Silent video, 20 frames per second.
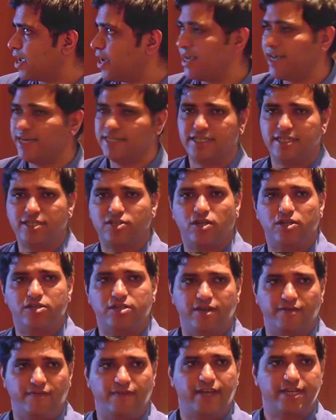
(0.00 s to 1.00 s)
I guess this
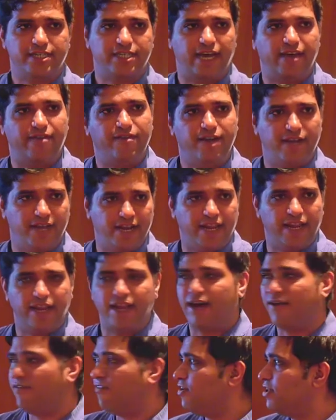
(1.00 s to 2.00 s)
also reflects I haven't done
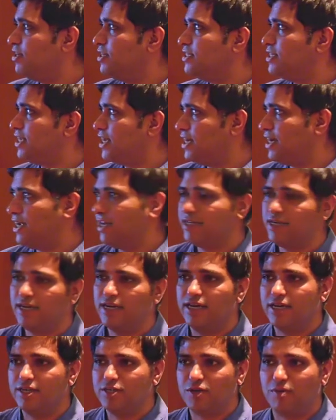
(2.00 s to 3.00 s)
enough on this area.
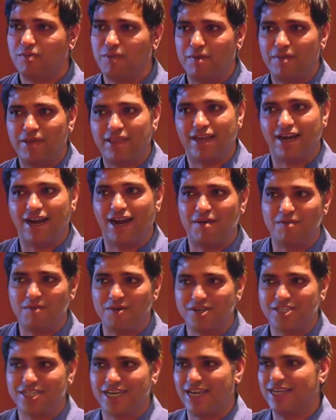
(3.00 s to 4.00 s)
So maybe there are
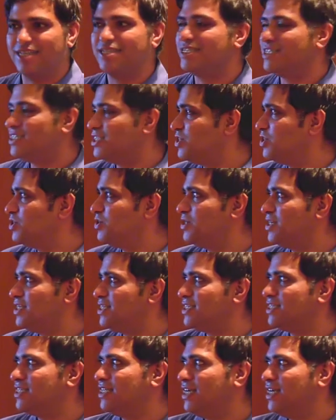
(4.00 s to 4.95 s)
more challenges to do this.